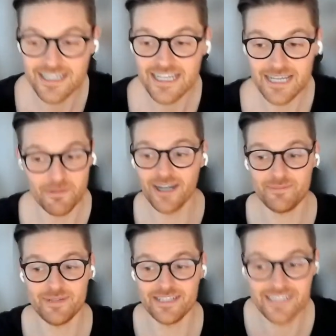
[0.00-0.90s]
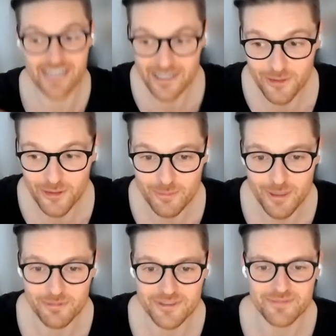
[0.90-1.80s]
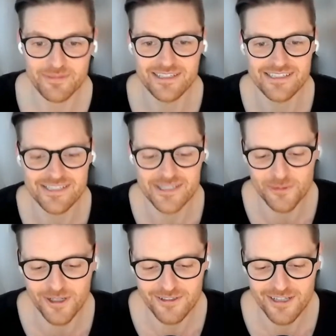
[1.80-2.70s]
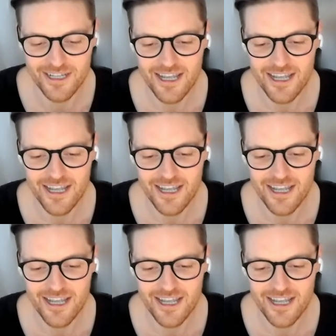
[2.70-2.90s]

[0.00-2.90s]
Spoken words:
in my opinion, and a lot of people's opinions as well.